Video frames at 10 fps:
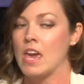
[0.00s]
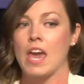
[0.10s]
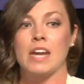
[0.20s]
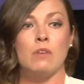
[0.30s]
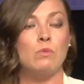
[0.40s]

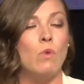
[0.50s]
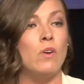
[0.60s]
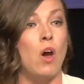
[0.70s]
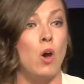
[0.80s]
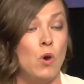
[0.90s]
And I
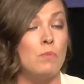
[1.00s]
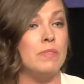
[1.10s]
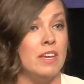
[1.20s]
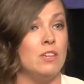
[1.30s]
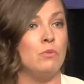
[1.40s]
would hope
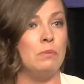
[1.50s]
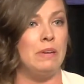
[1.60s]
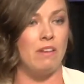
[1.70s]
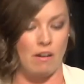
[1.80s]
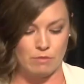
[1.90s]
that you would
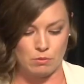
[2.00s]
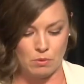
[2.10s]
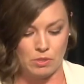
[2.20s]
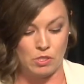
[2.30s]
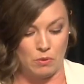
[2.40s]
be comfortable
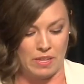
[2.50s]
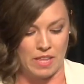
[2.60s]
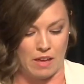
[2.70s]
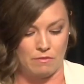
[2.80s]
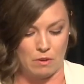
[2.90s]
with doing
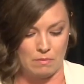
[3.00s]
that for